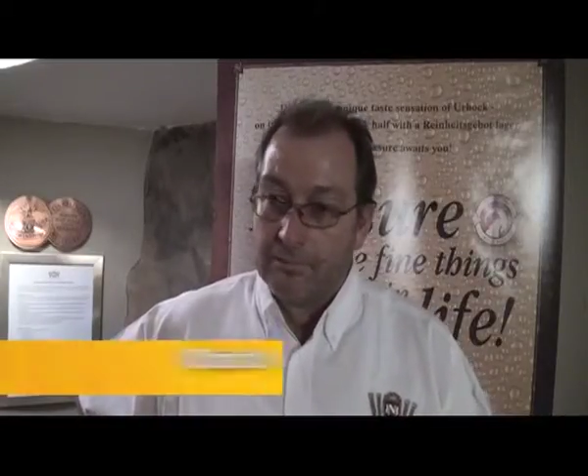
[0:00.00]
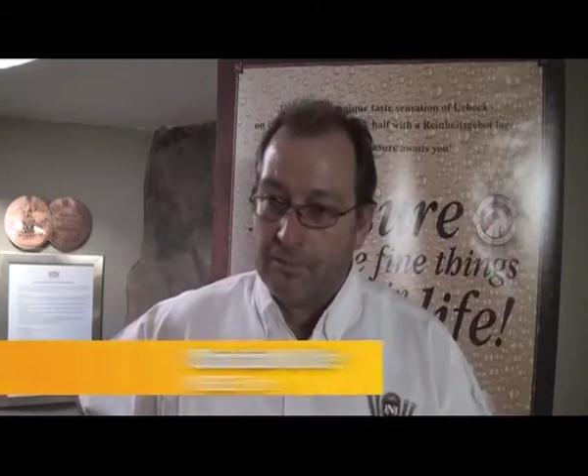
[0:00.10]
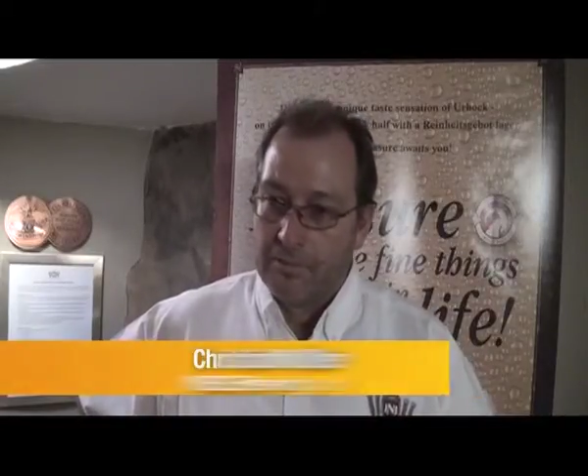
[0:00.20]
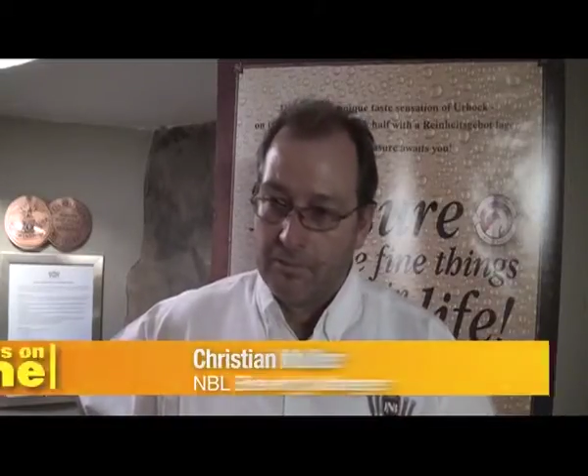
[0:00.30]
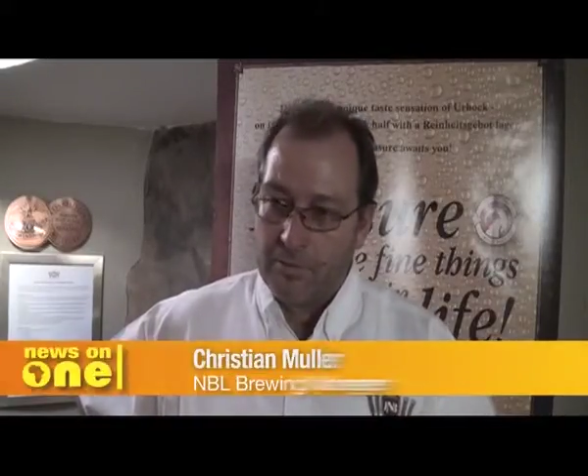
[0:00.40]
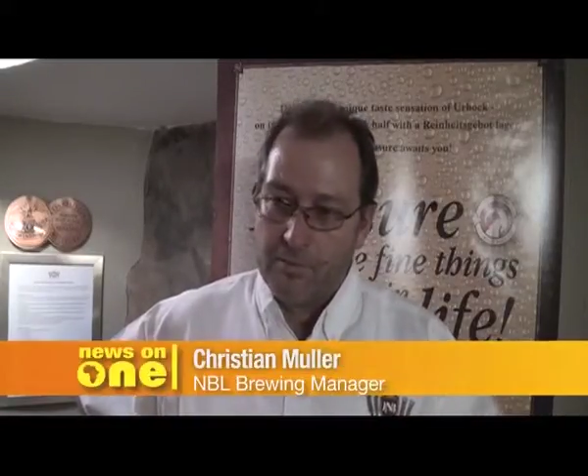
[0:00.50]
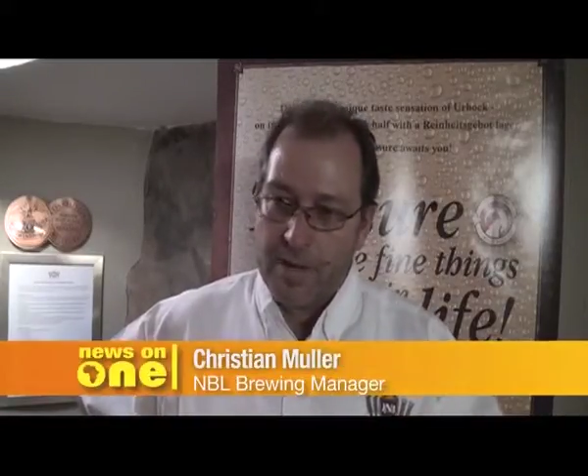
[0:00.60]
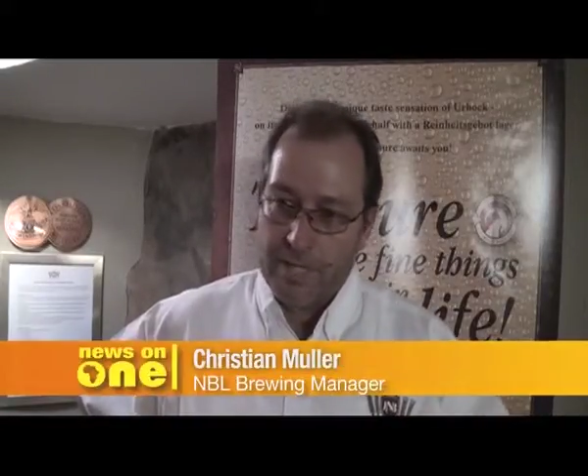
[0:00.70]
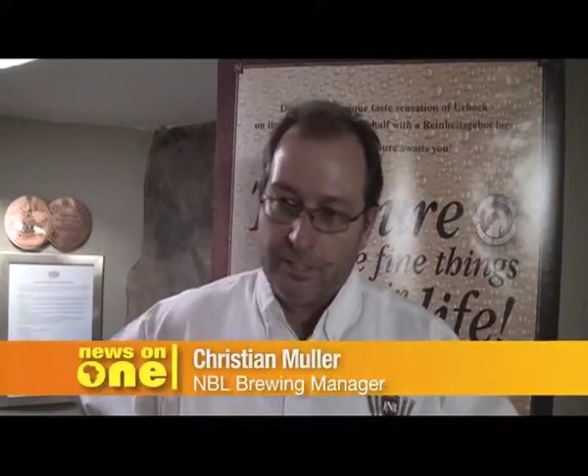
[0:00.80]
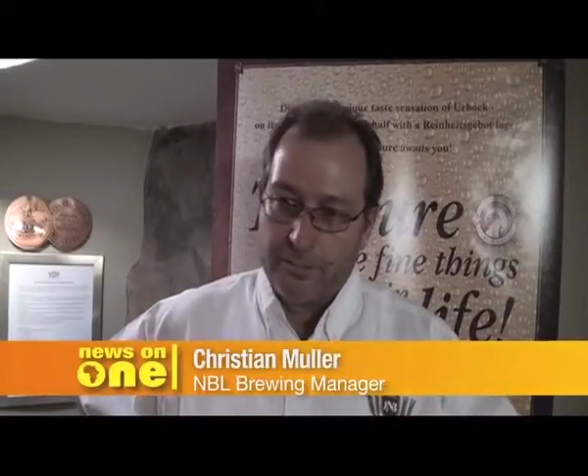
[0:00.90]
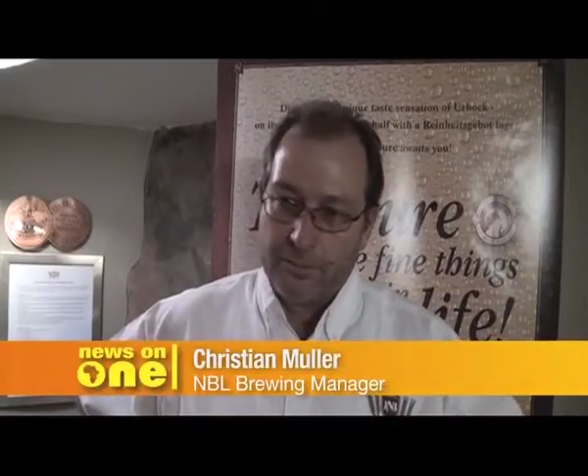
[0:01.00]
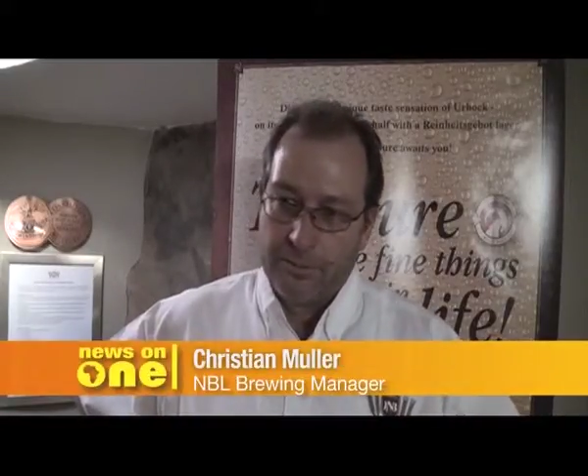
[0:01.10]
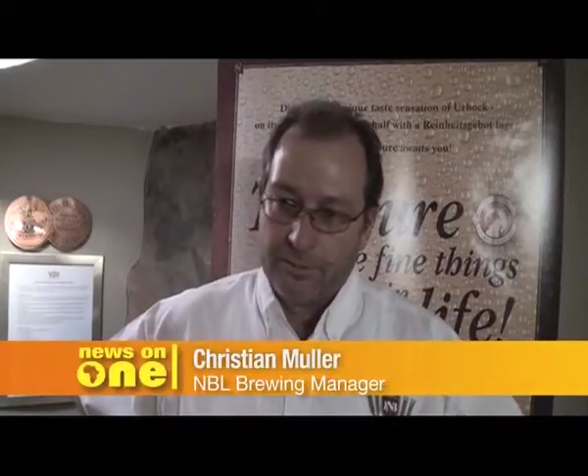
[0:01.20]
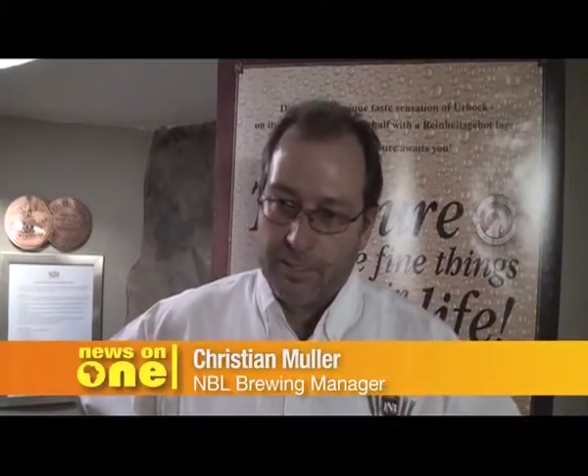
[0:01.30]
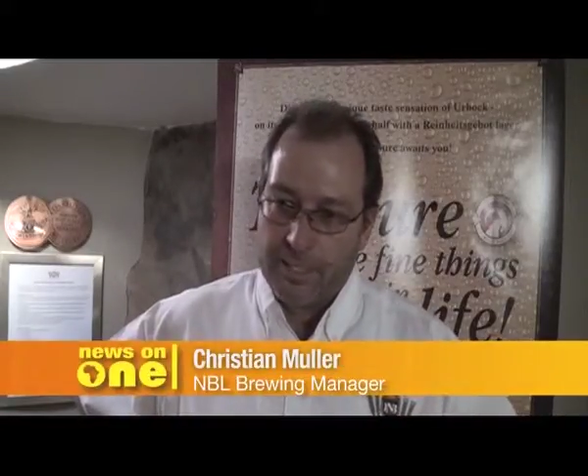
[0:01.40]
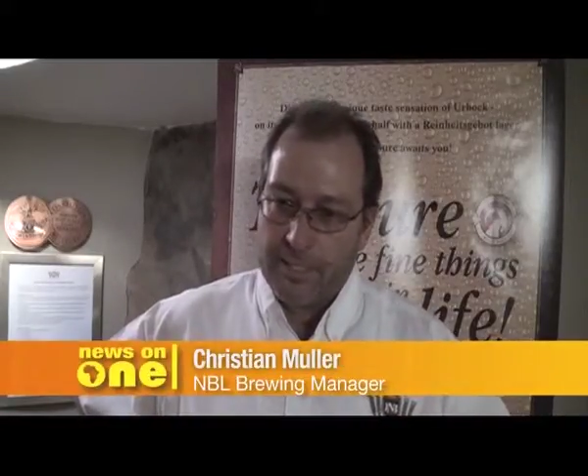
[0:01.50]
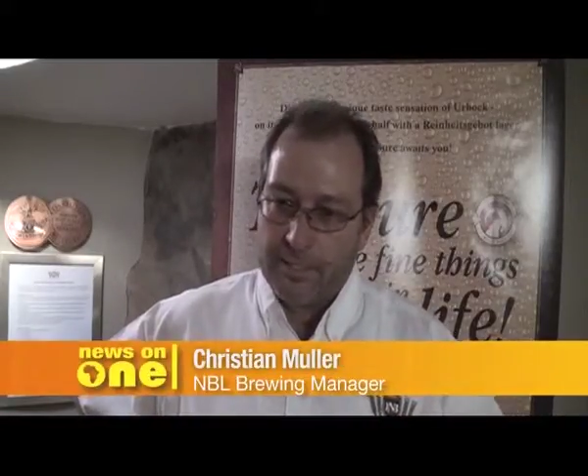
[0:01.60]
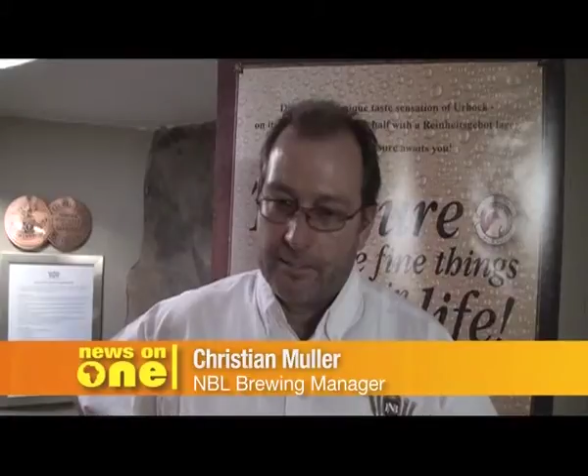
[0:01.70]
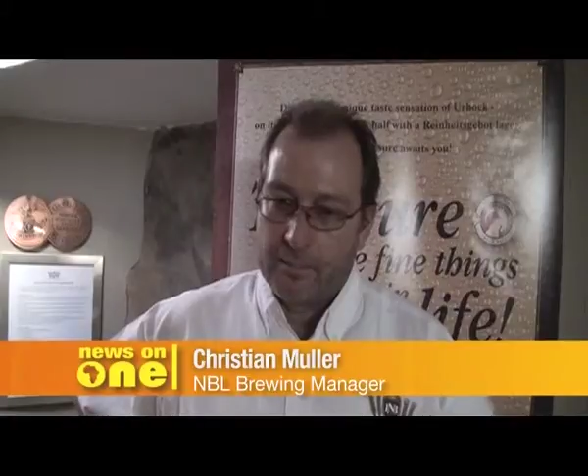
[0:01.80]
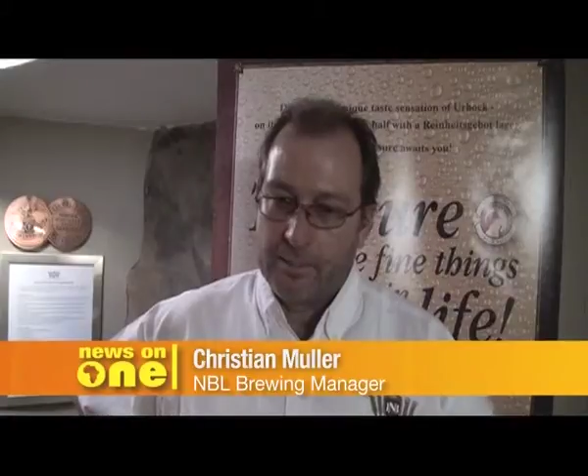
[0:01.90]
for, for May, June, July.
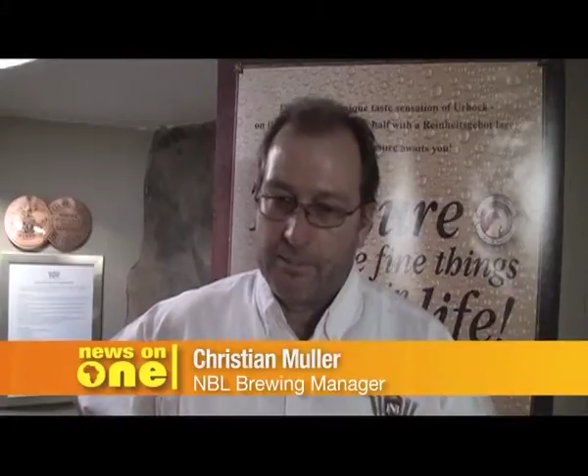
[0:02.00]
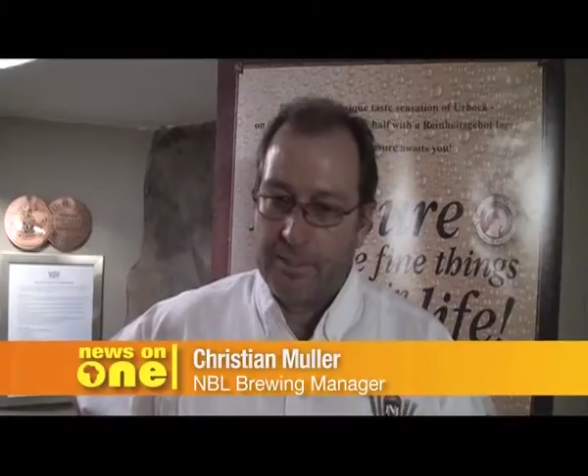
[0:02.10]
It was